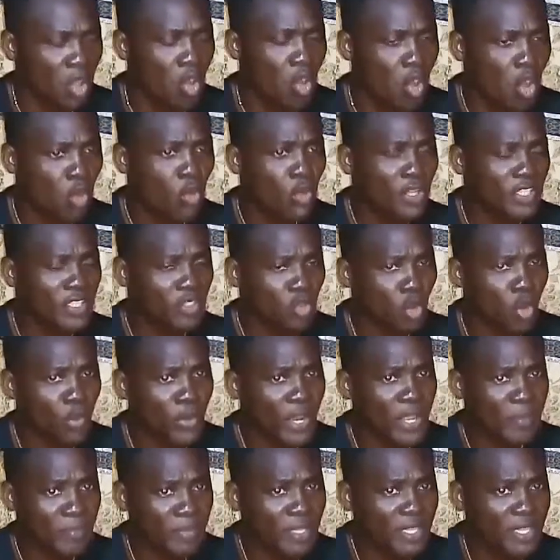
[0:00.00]
Although it's do,
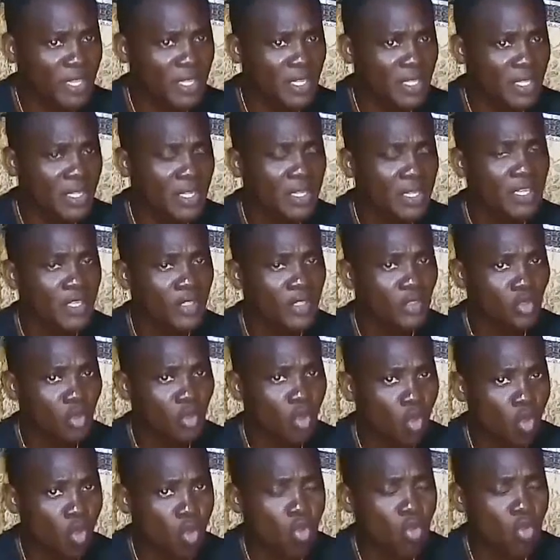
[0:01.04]
re, mi,
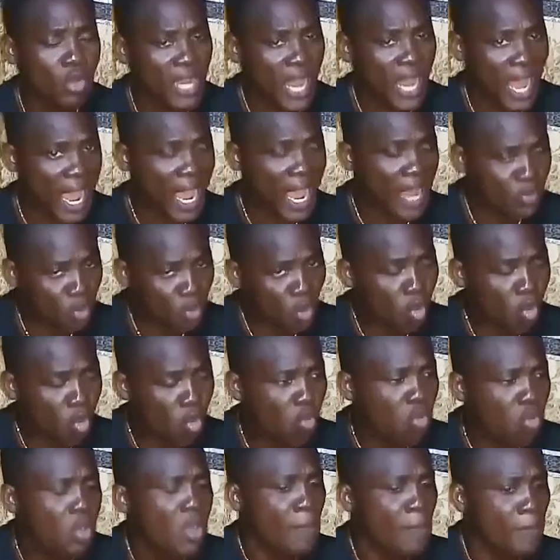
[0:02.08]
so, la,
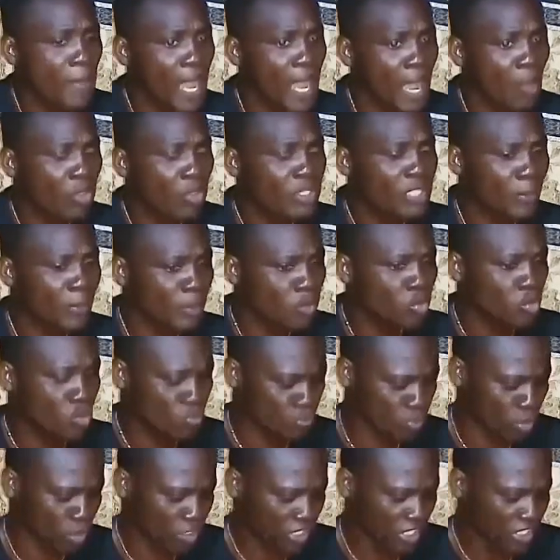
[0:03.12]
do, but I was able to
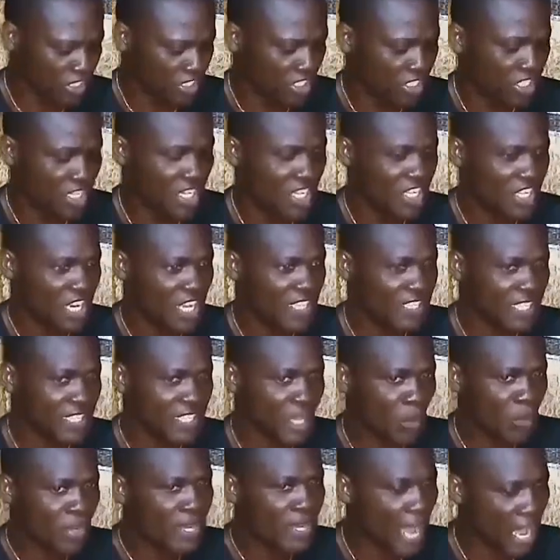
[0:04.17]
put it in such
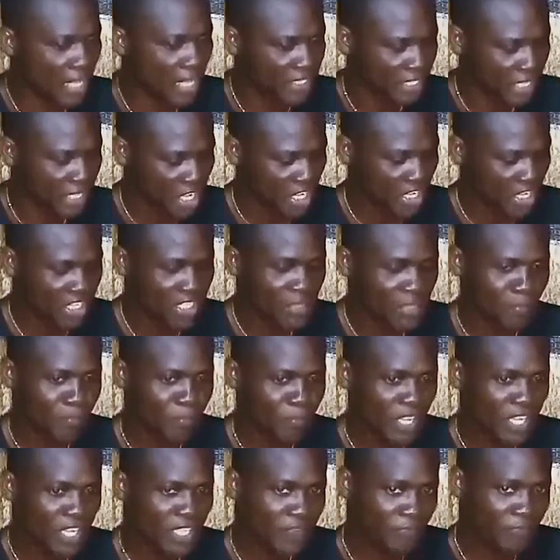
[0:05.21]
a way that
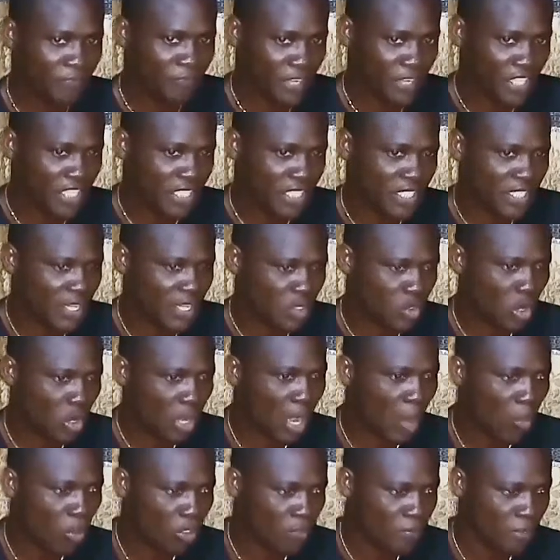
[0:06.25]
it fits the song
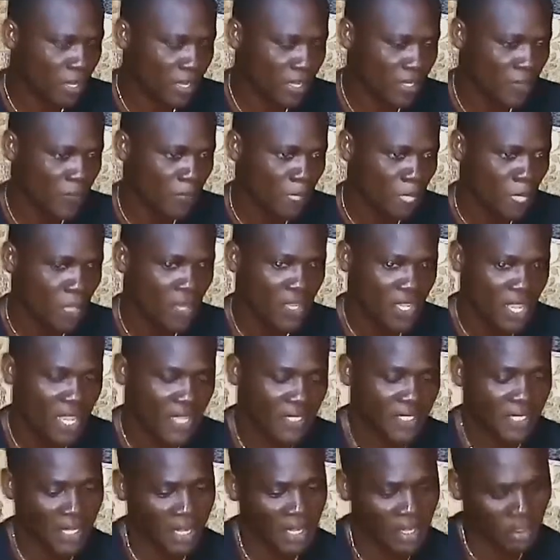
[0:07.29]
I was playing.
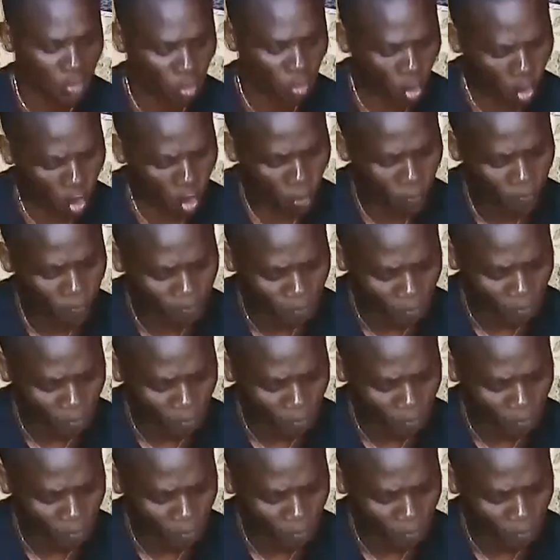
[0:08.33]
Yes. So